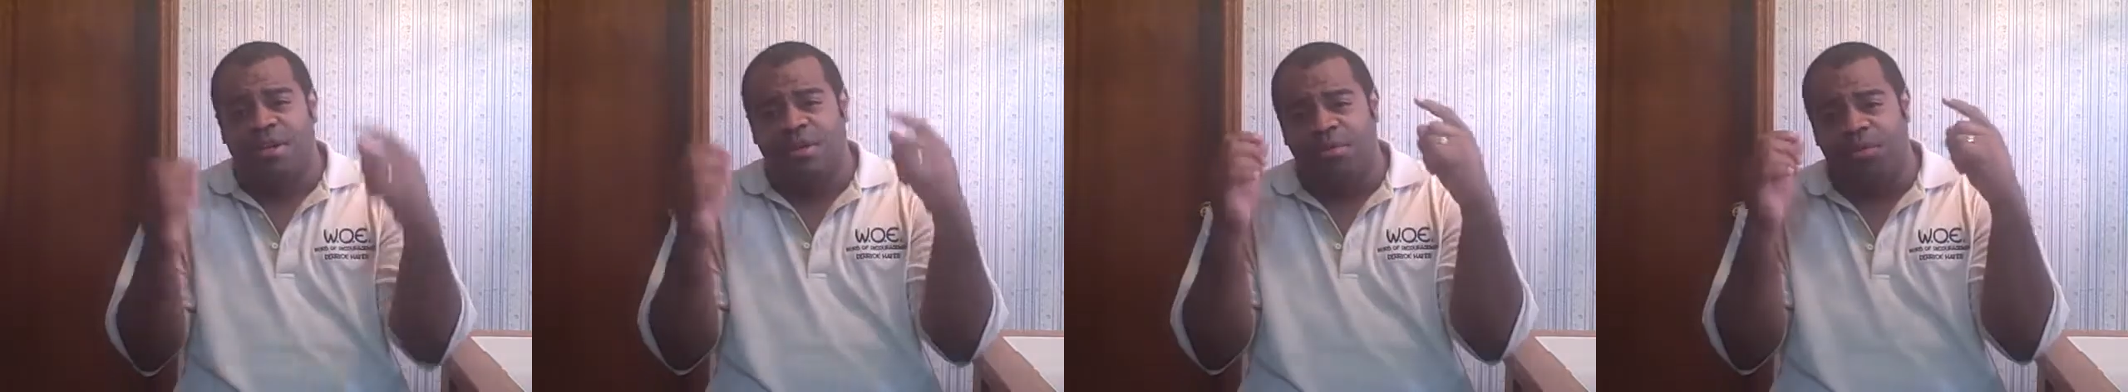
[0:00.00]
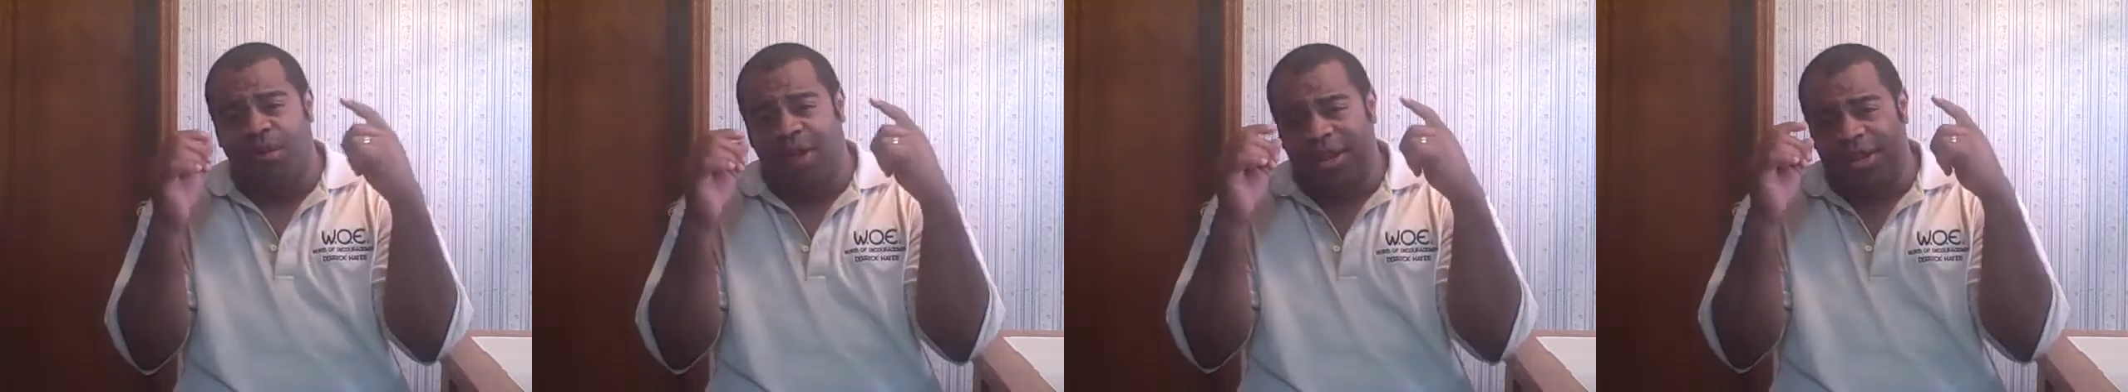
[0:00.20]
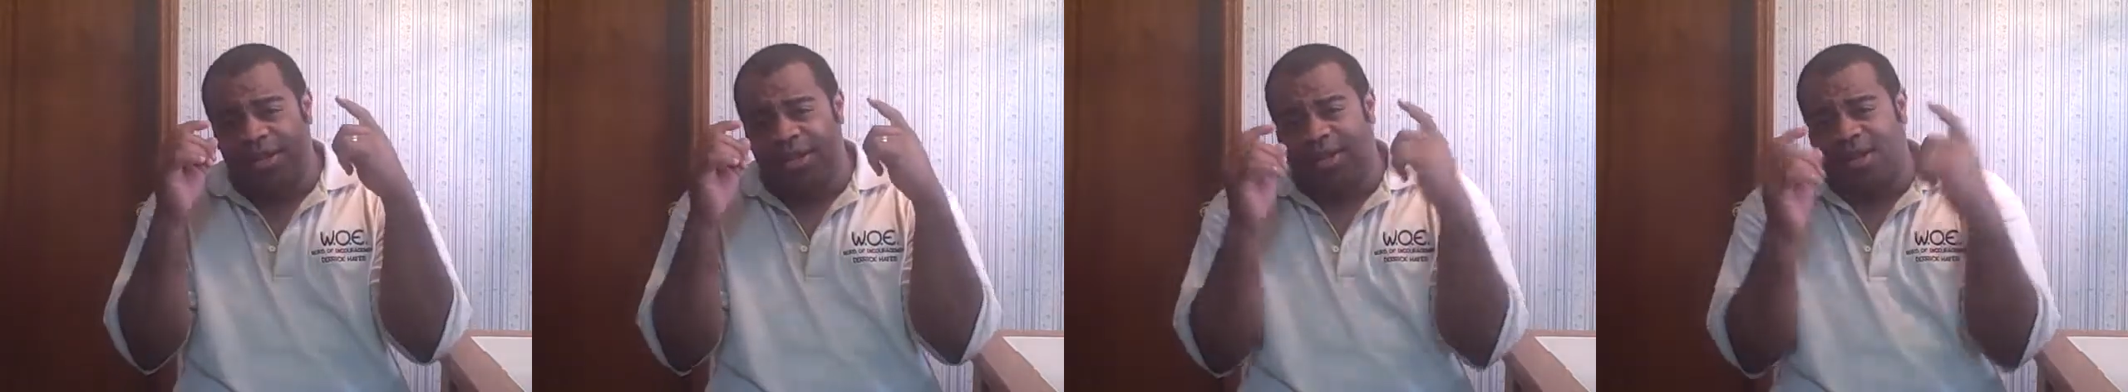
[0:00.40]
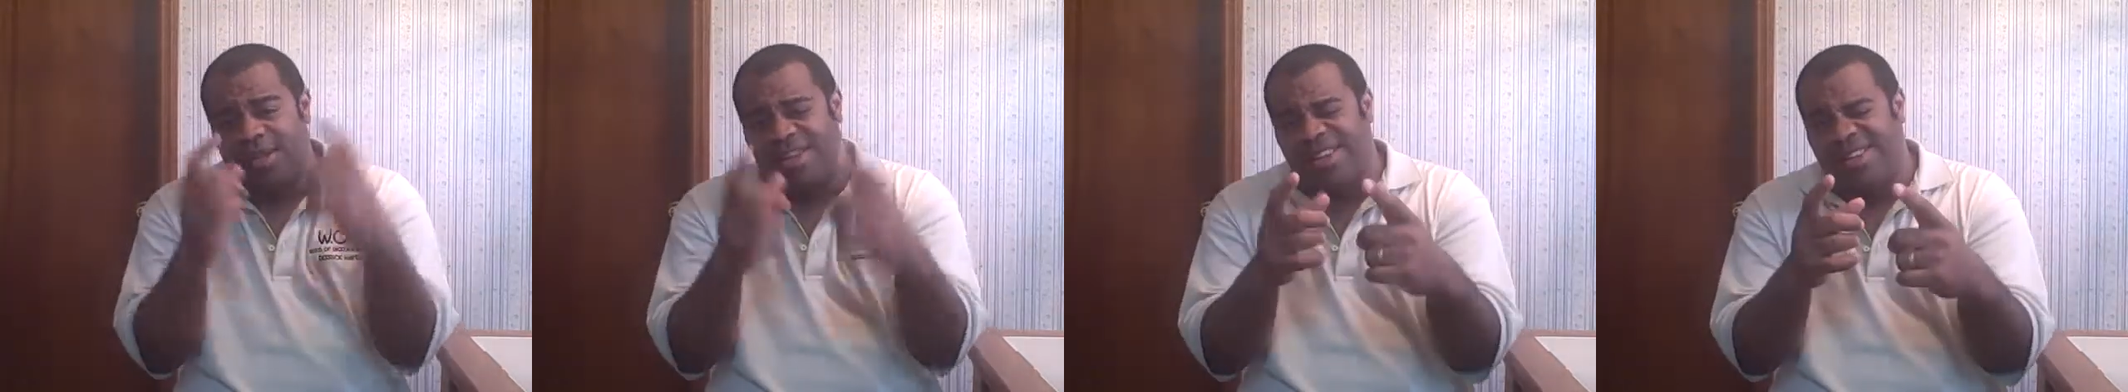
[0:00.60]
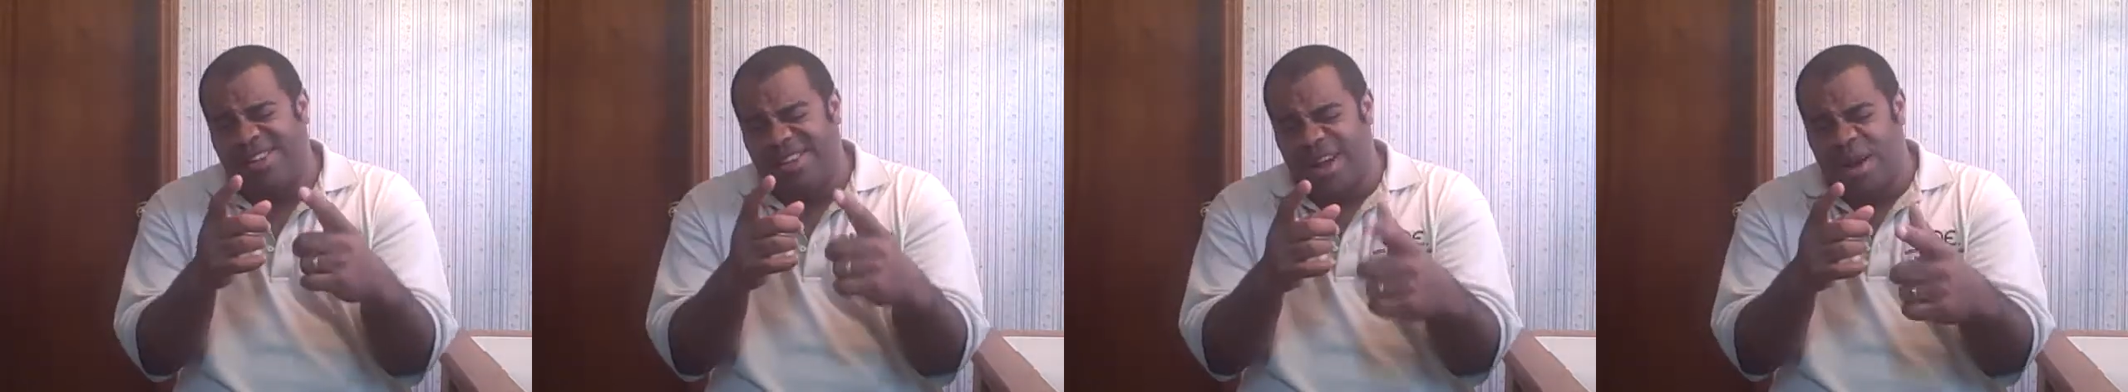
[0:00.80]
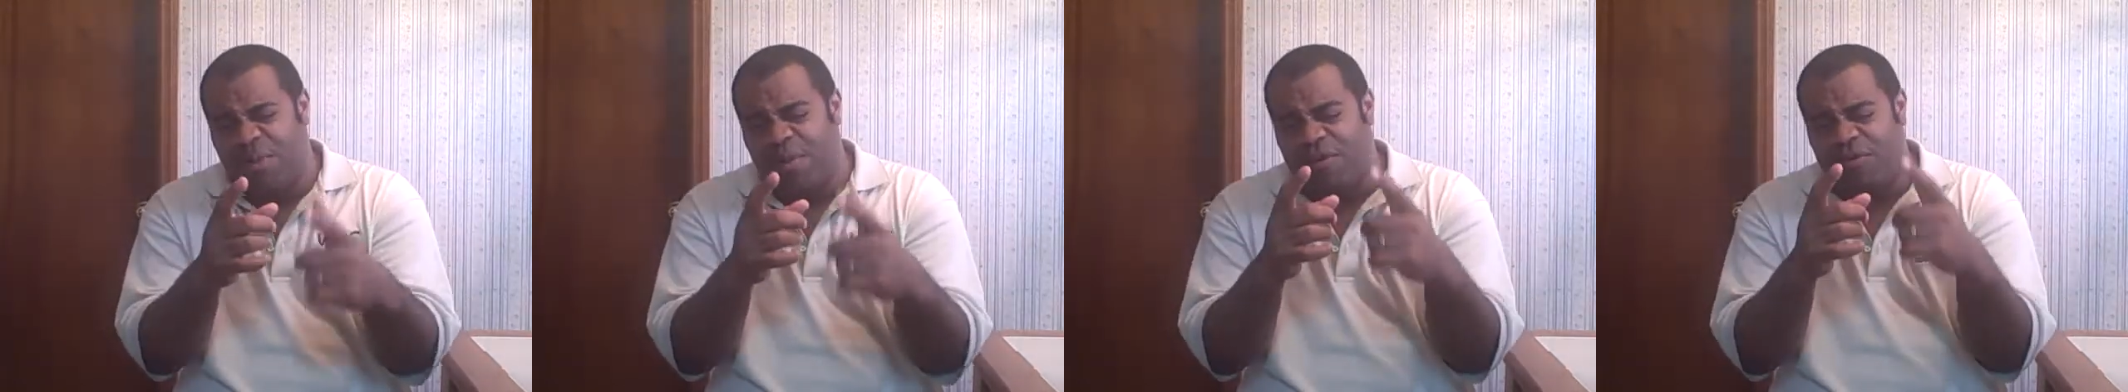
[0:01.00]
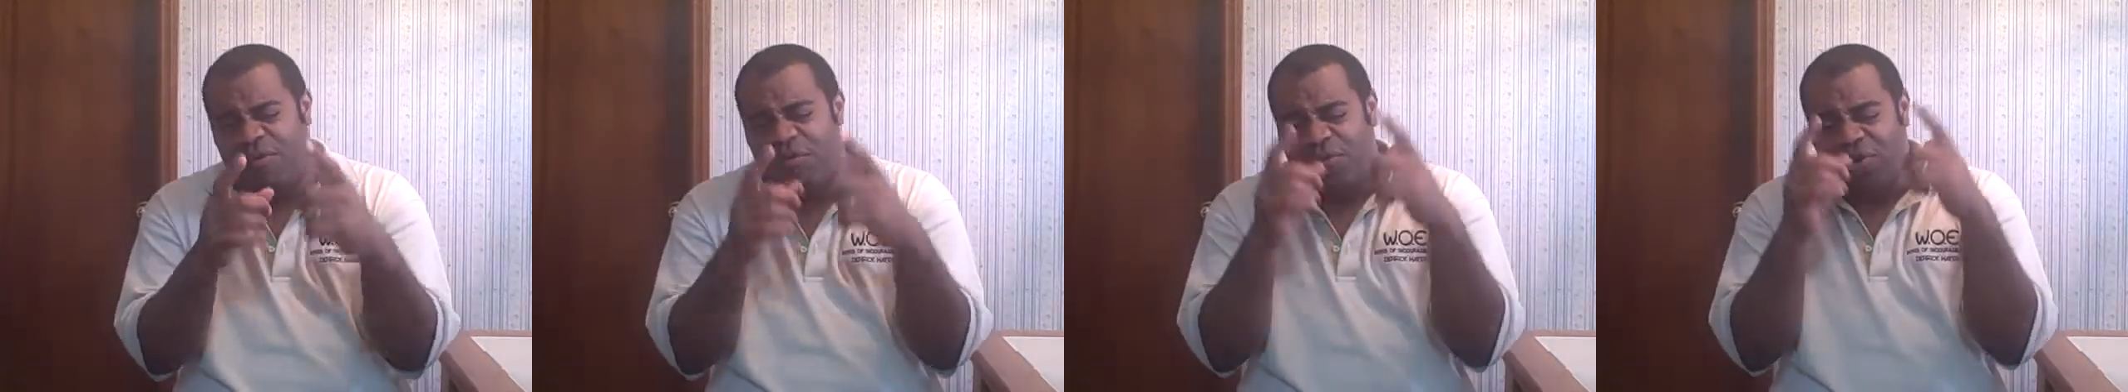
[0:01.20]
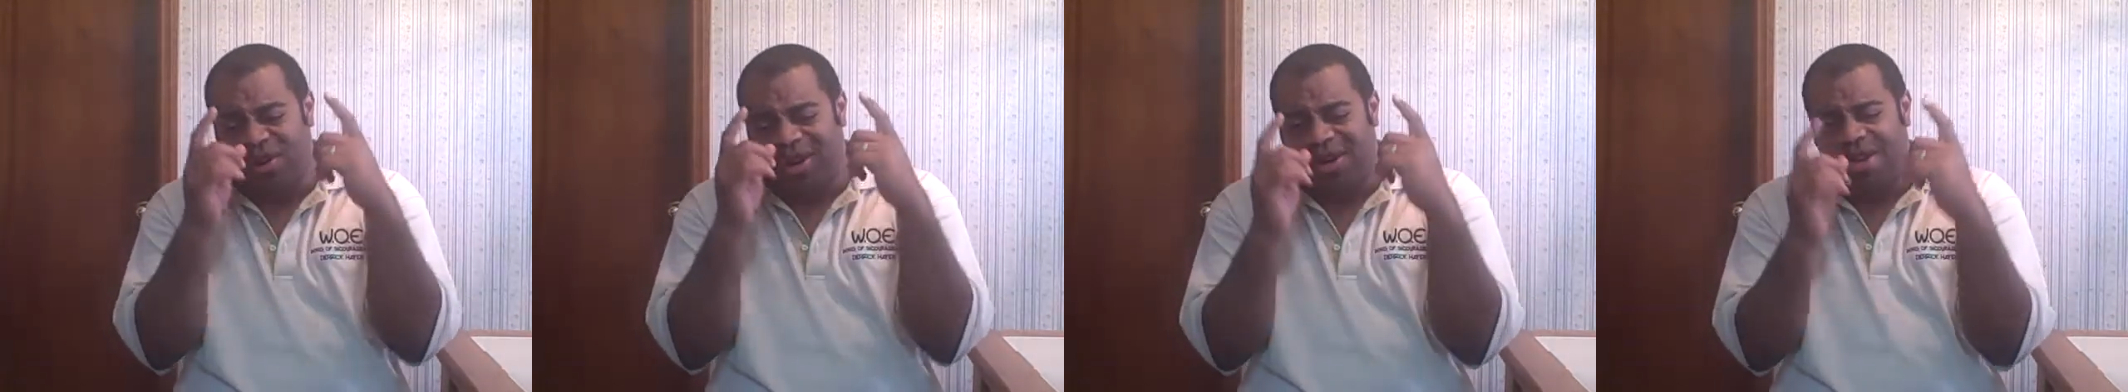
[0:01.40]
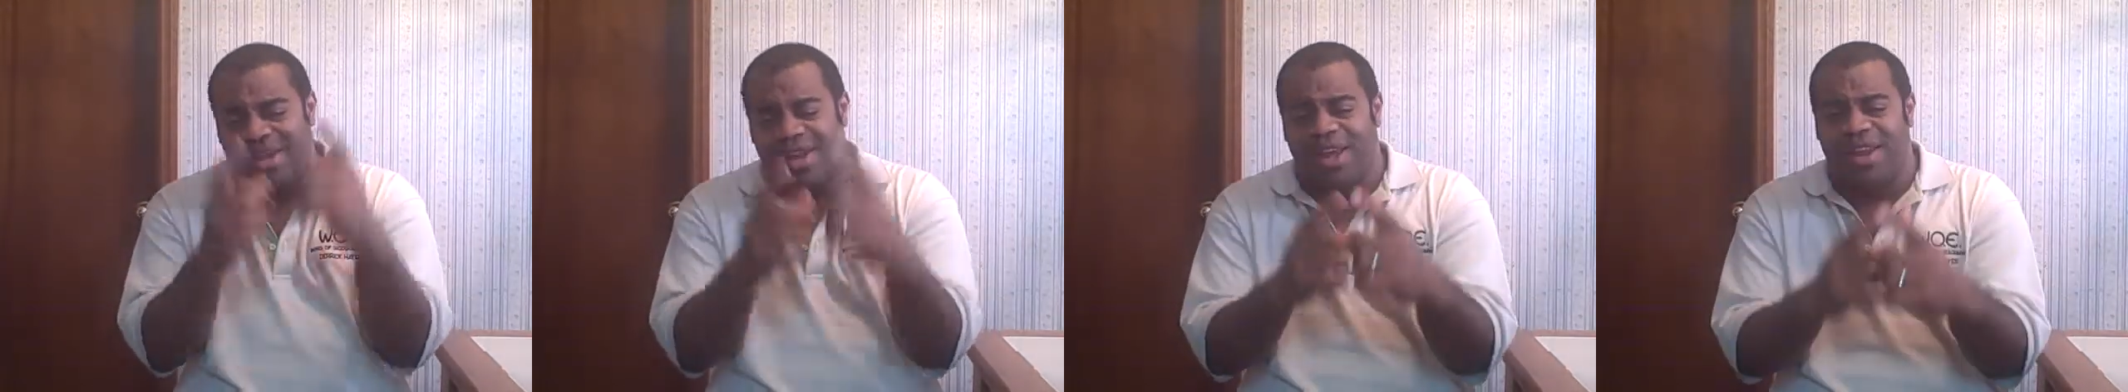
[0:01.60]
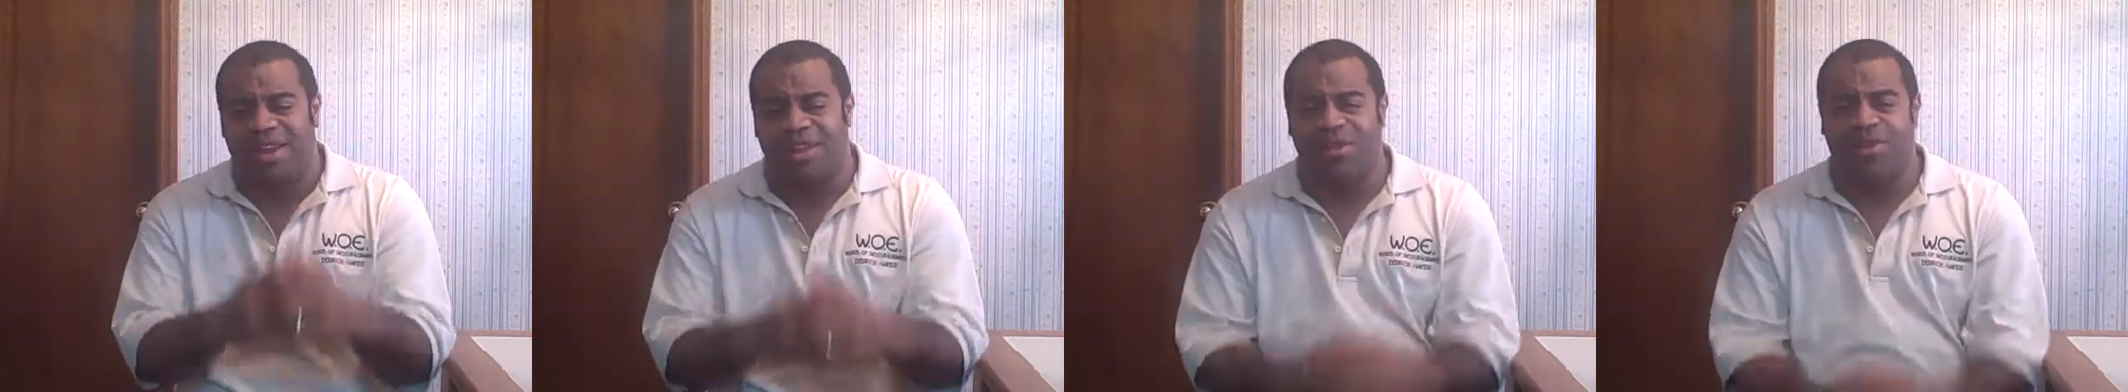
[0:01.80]
man, the number 4, the
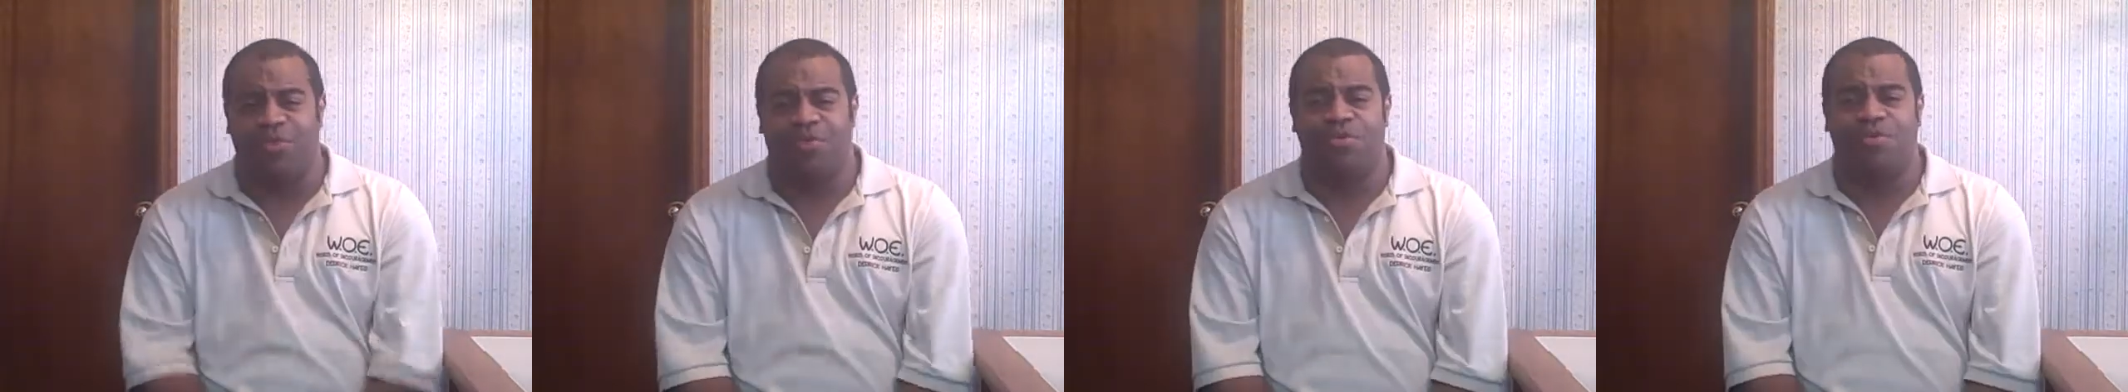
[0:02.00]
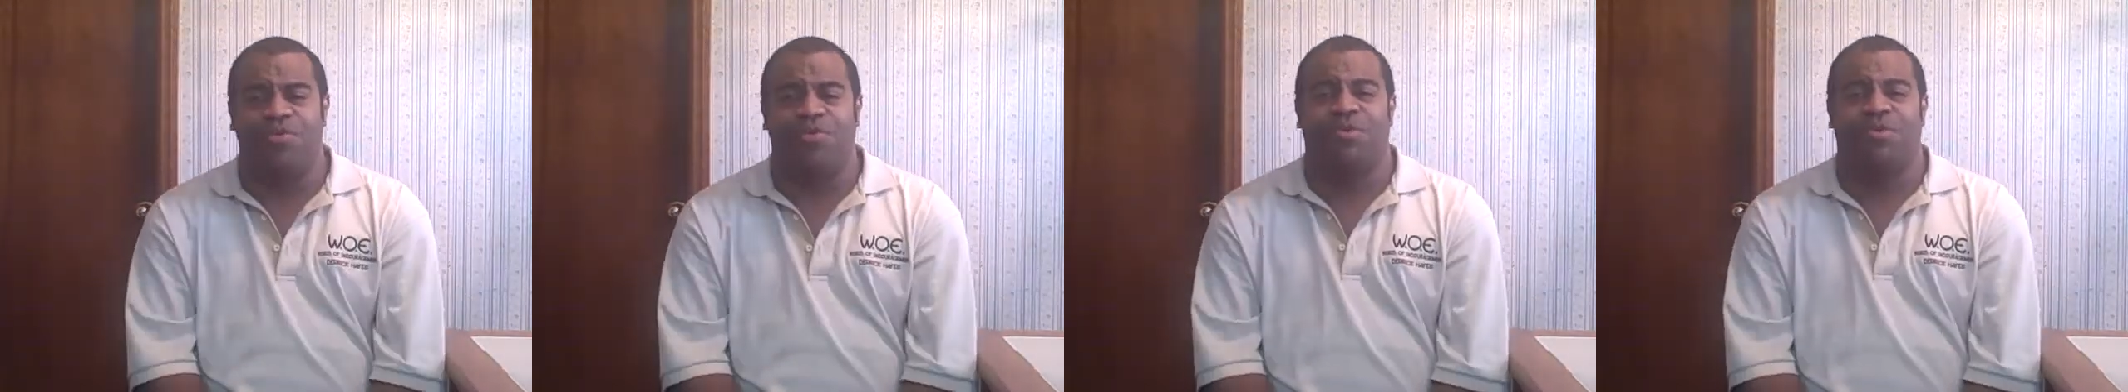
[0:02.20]
letter U.